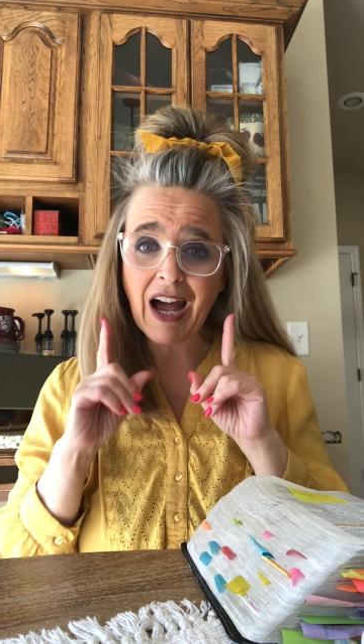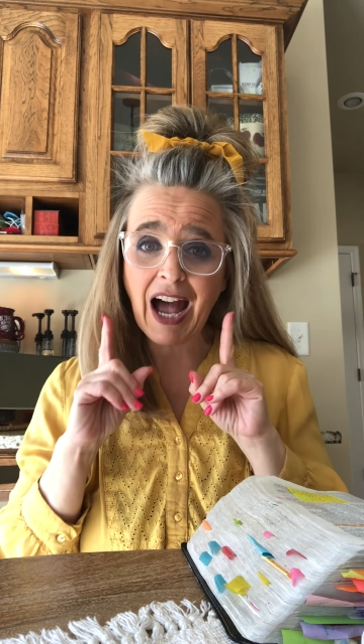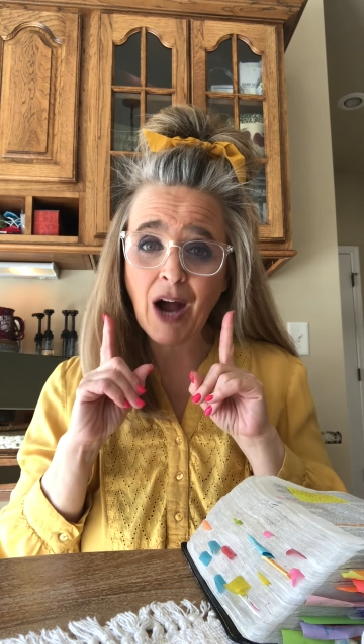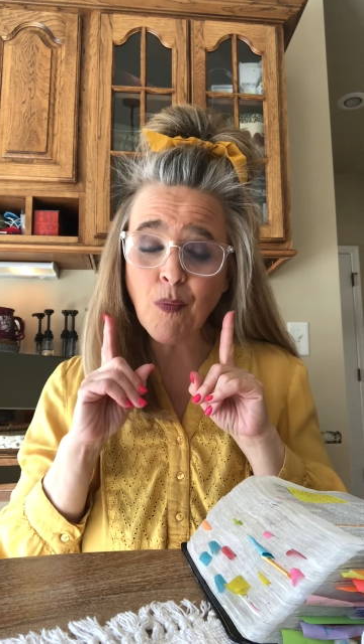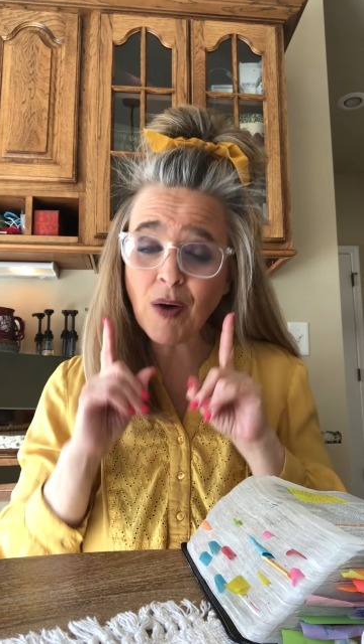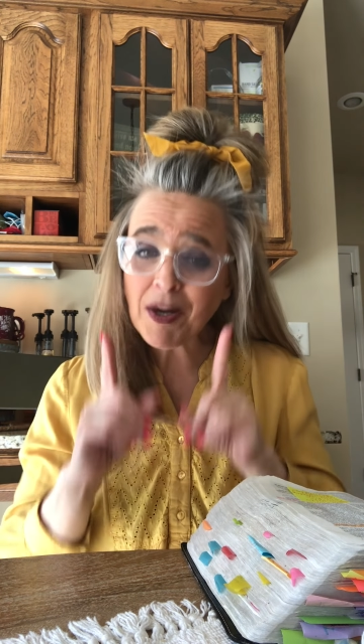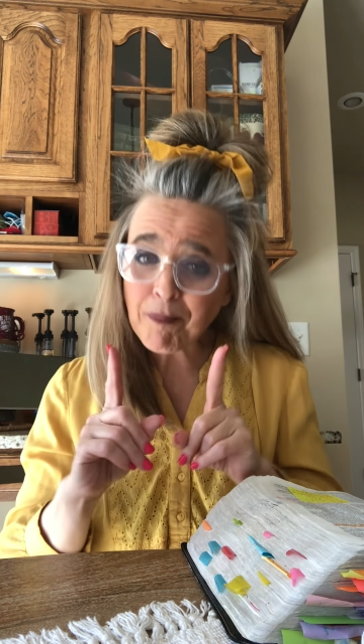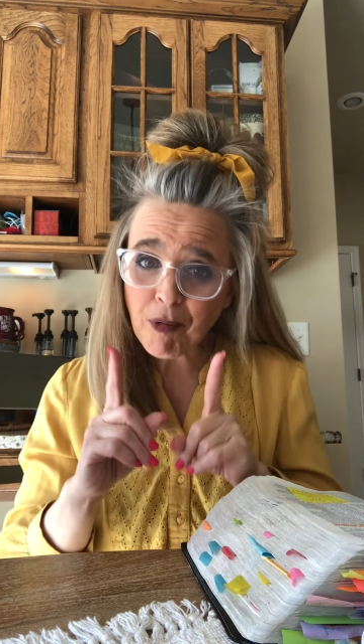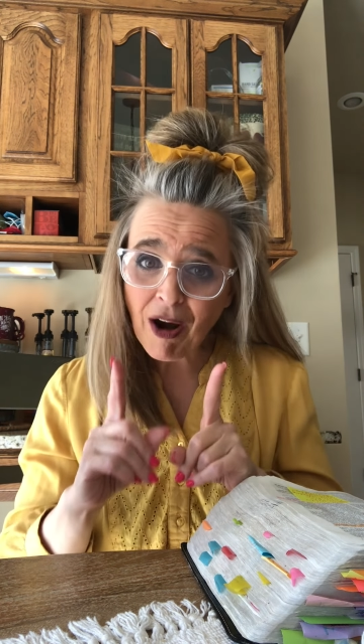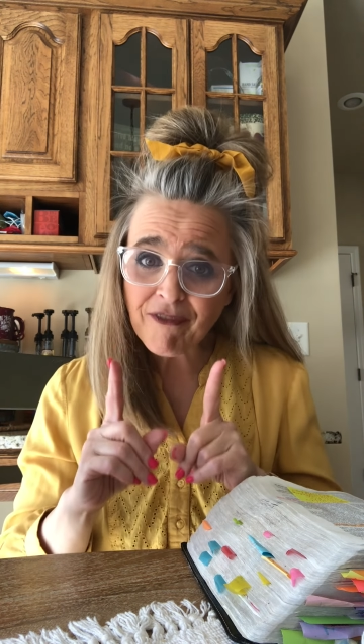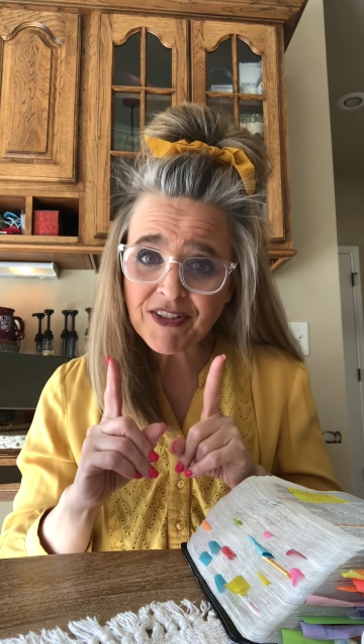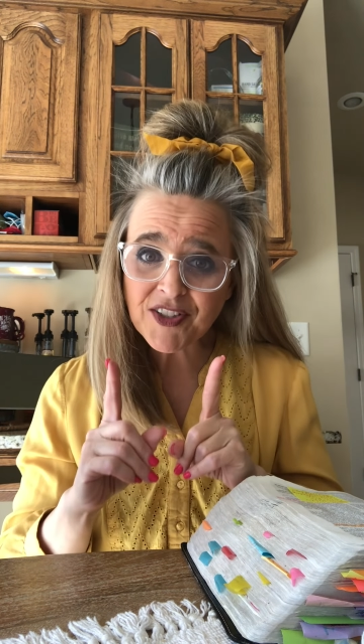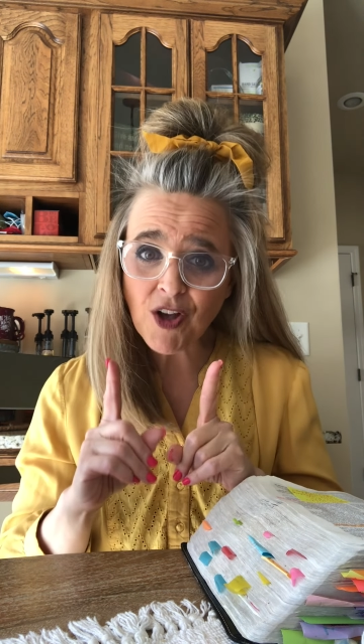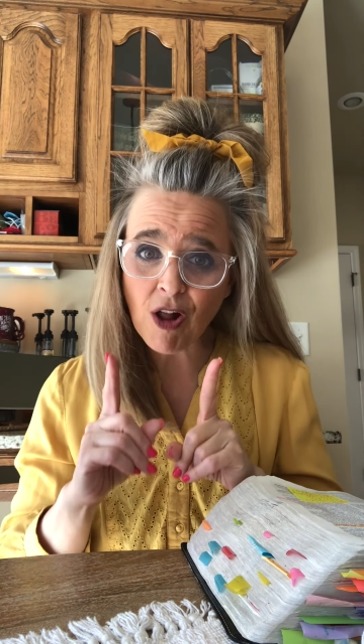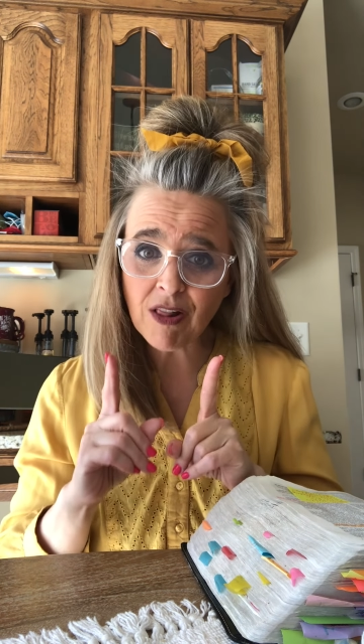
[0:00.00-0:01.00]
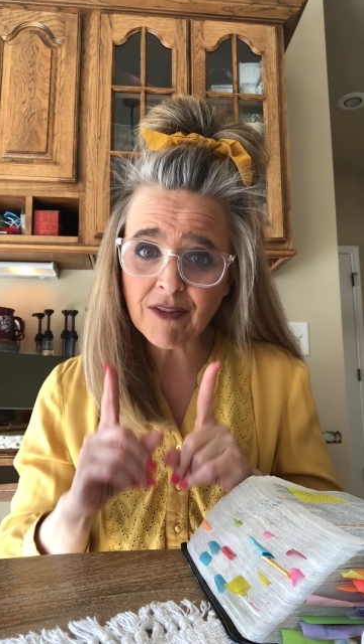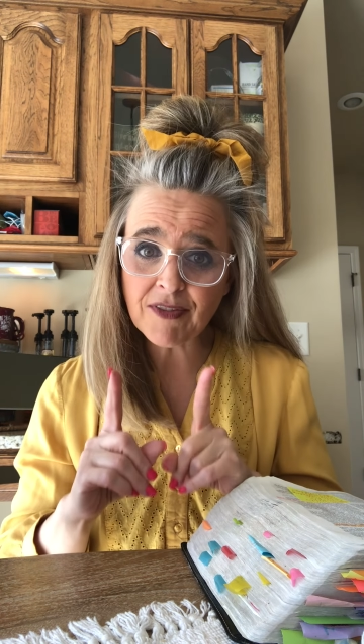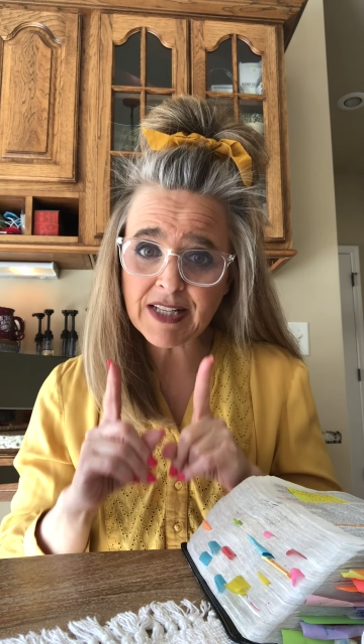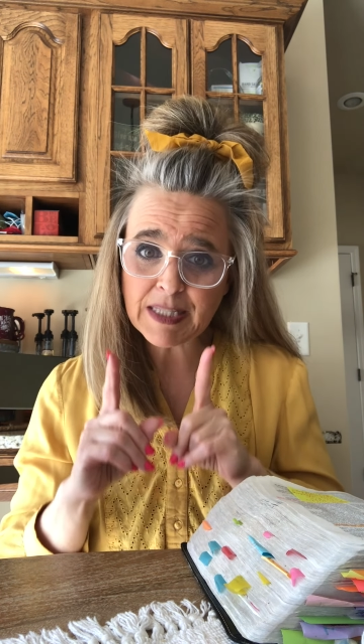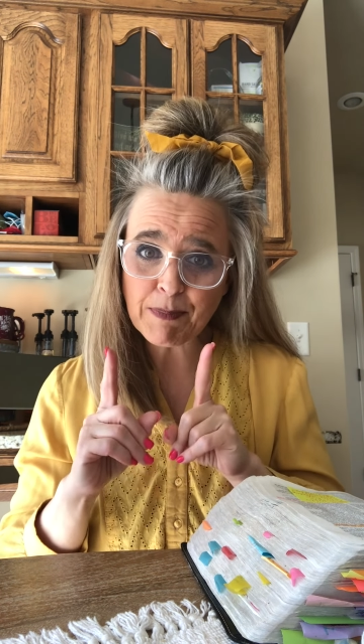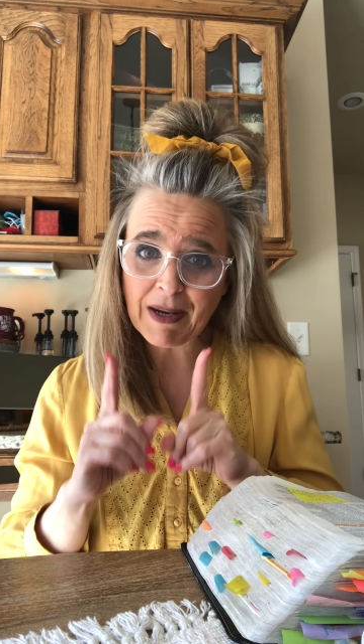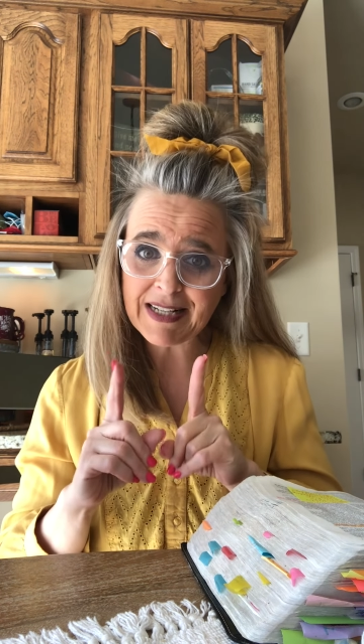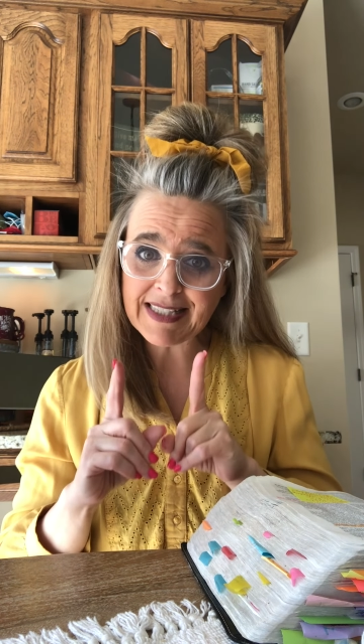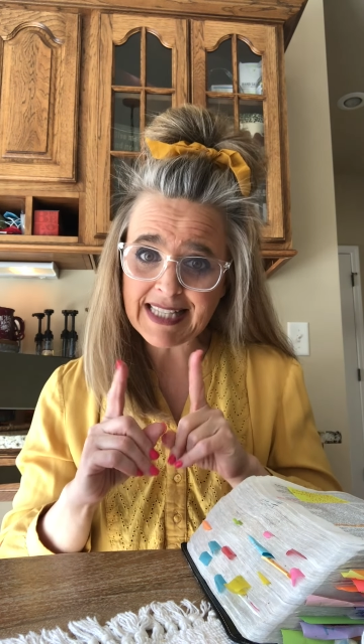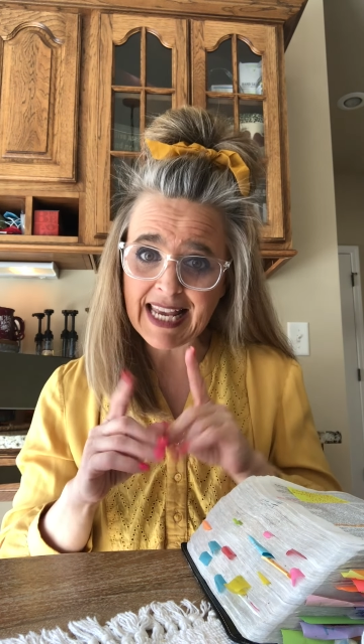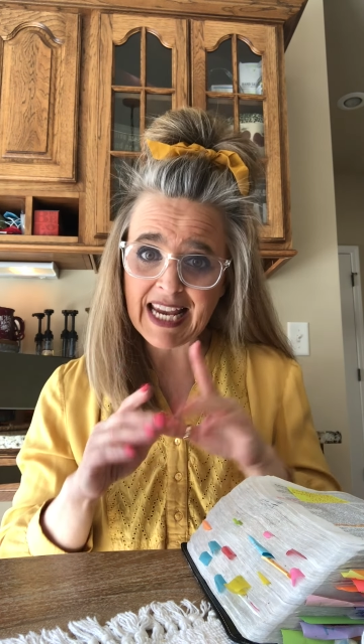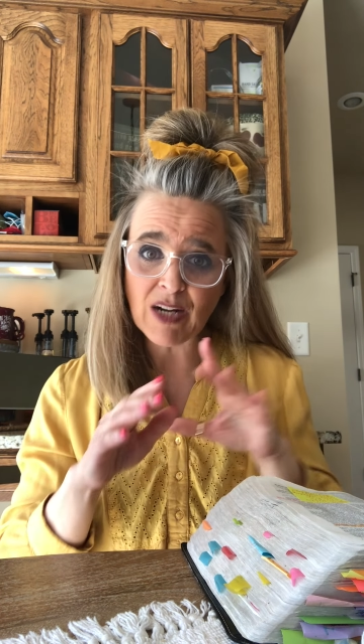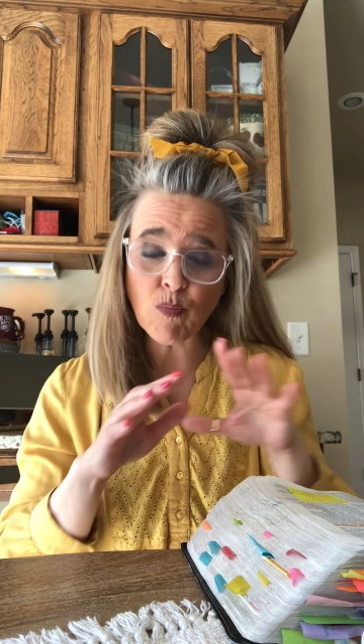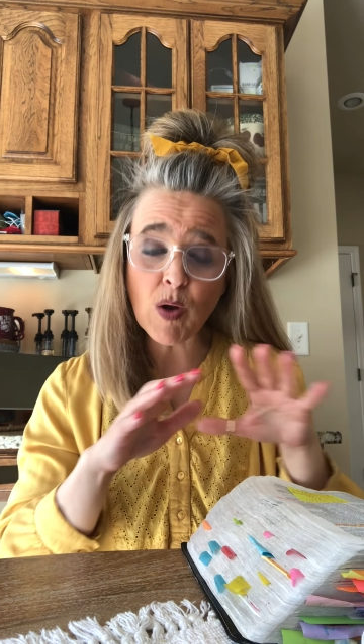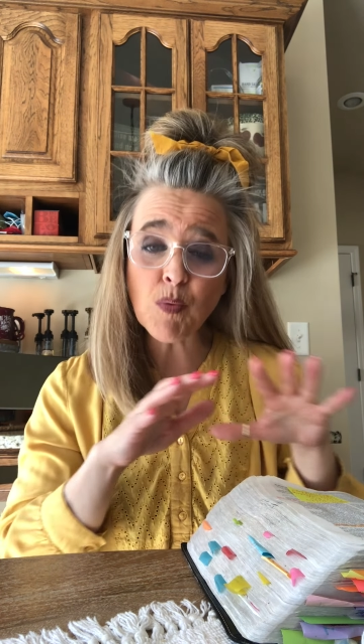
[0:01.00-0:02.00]
I want to preface all of this by
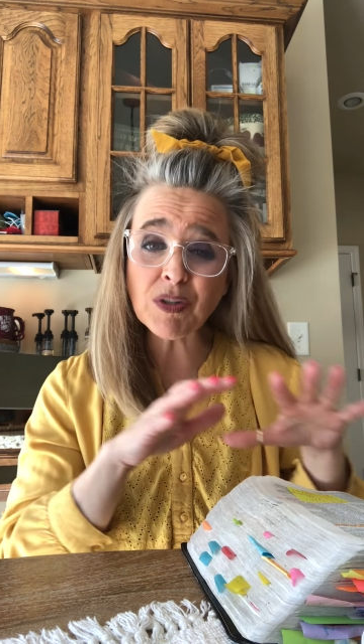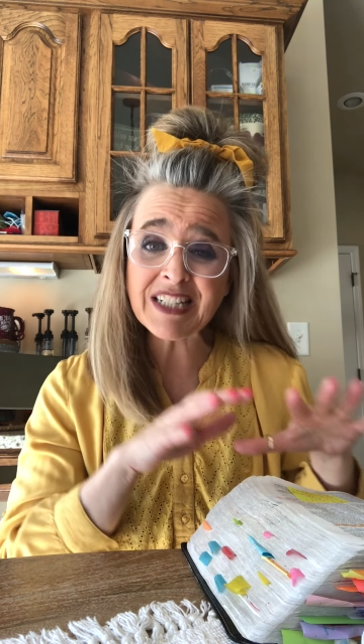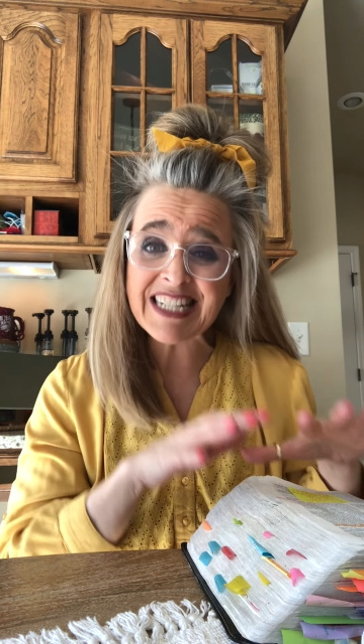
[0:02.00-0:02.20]
saying we will